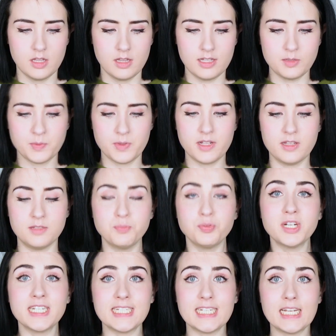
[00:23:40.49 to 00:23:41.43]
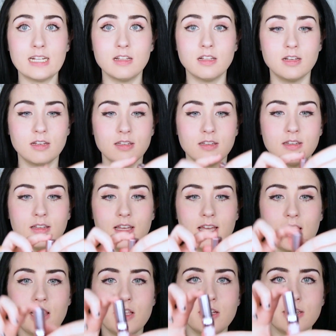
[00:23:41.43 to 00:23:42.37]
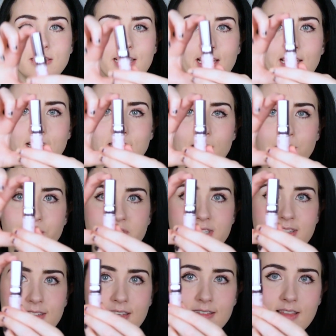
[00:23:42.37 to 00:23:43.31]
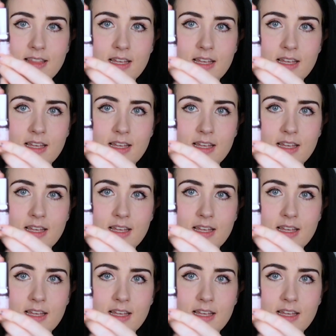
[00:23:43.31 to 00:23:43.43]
This one is pretty. Look, it looks like it's a princess